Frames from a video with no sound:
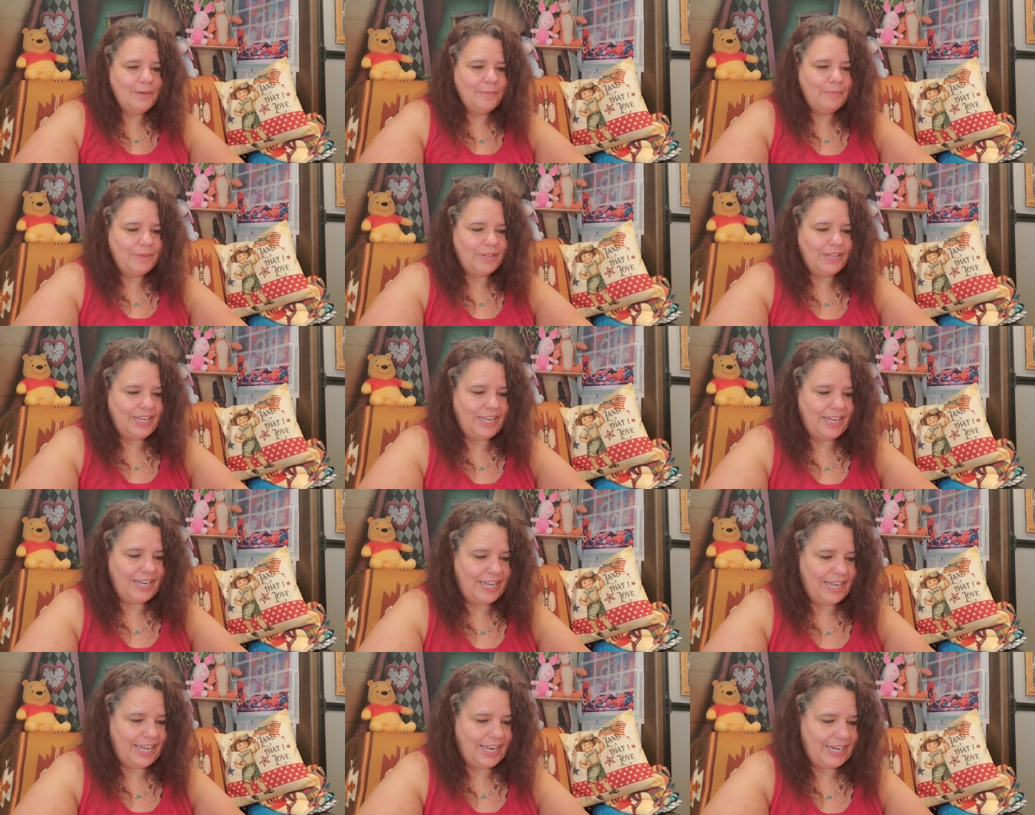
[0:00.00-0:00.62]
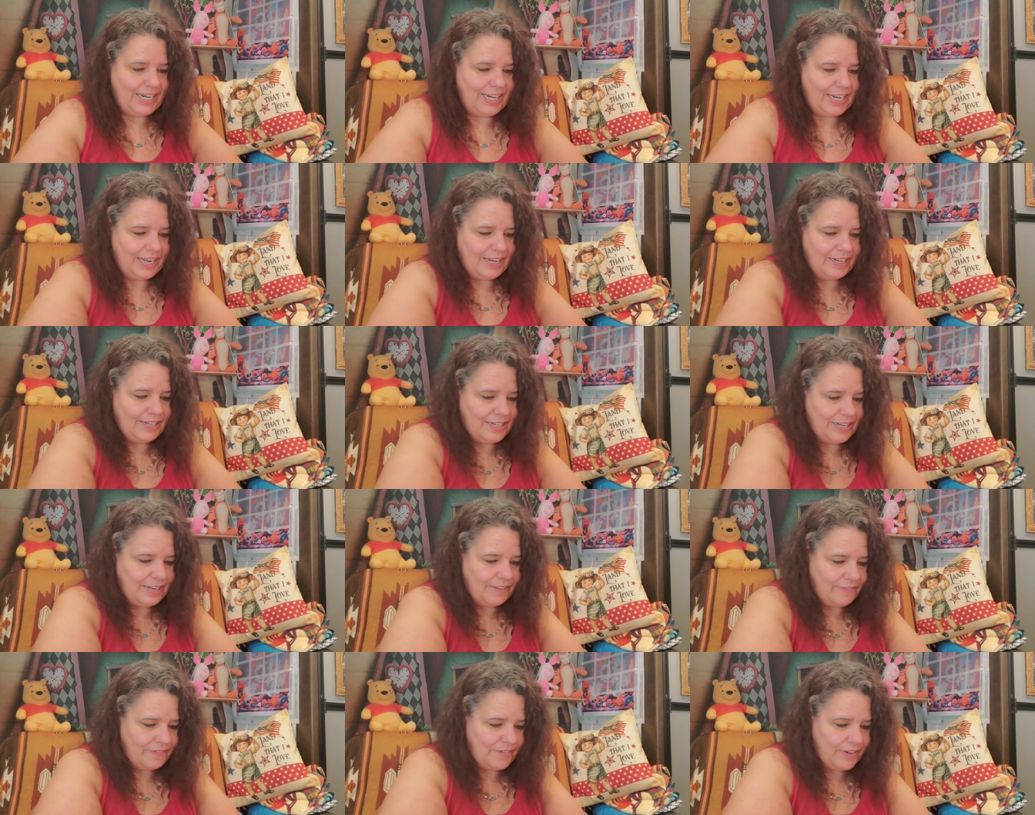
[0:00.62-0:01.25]
But again, I'm
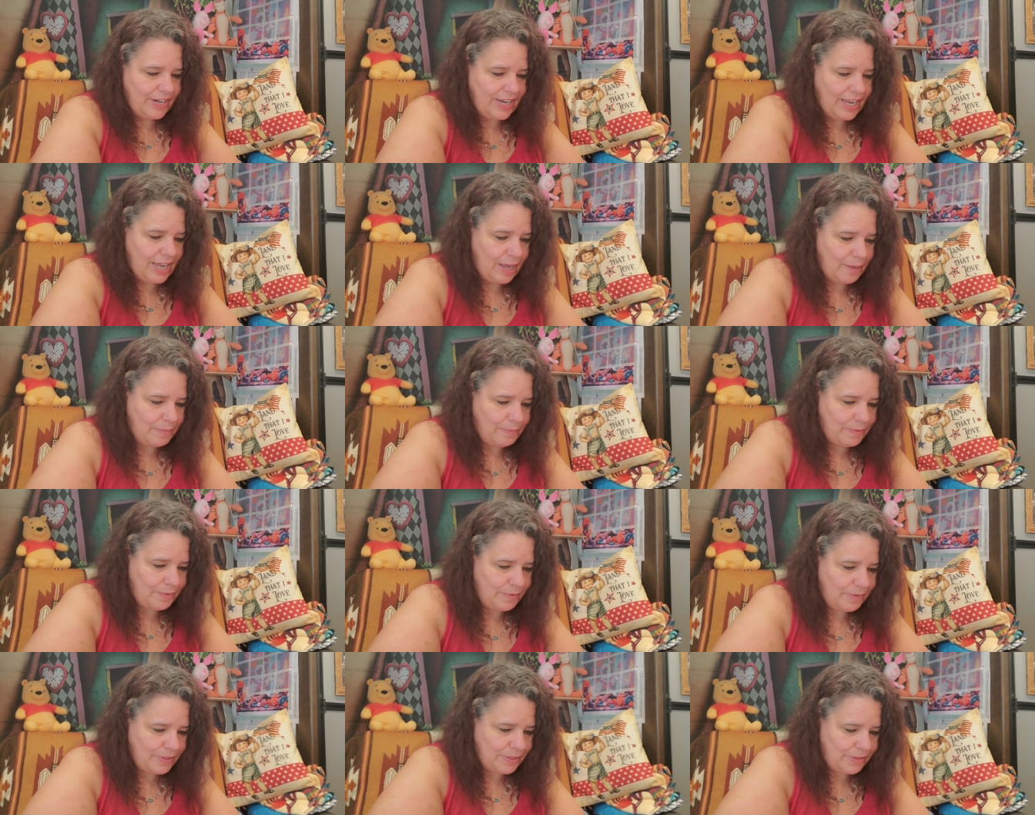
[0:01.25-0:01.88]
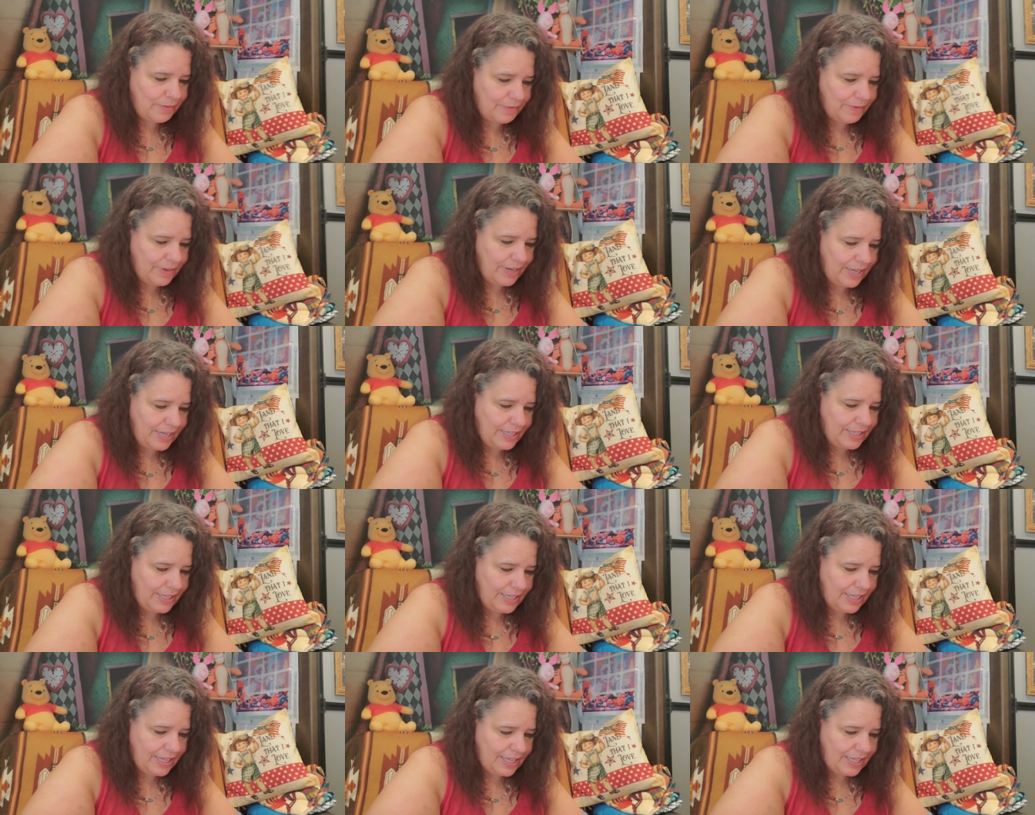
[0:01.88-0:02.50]
not very happy with the
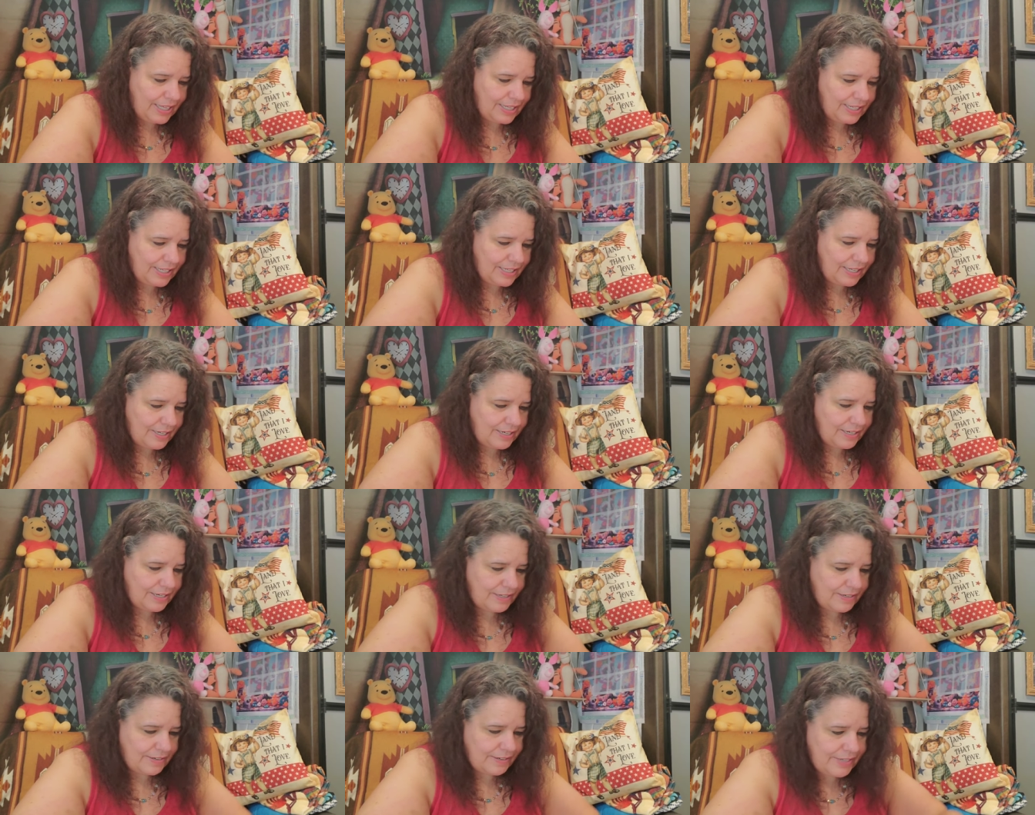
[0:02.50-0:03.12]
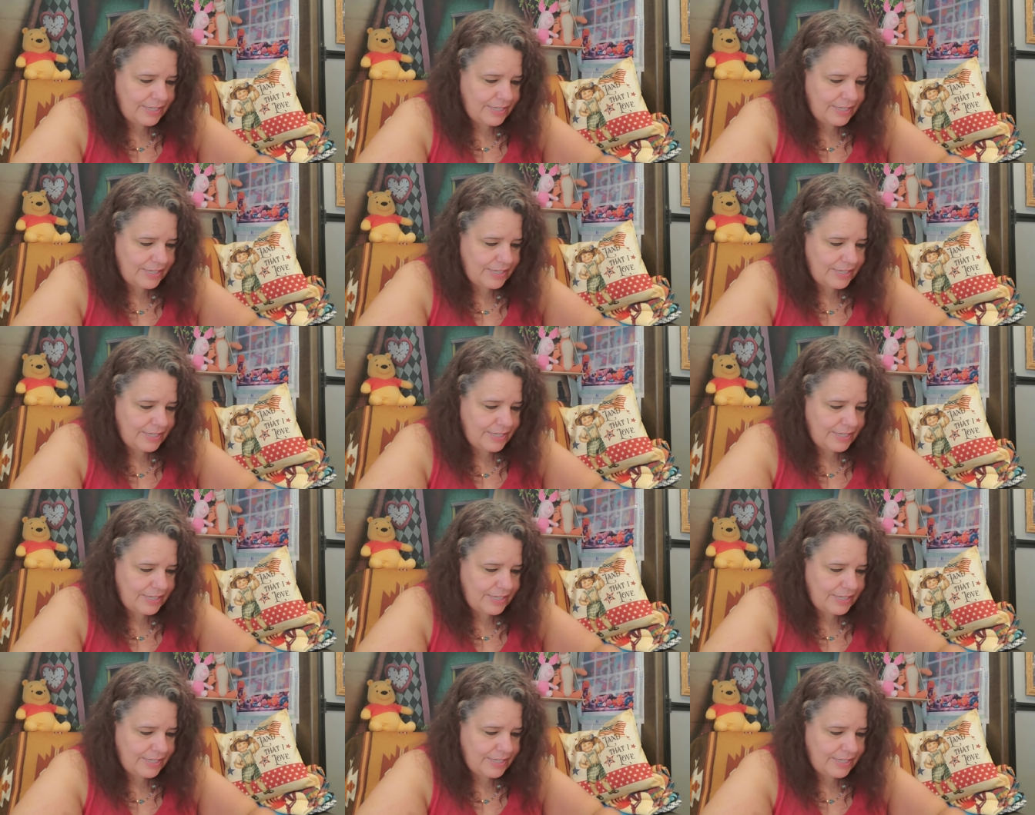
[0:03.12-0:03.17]
way that there are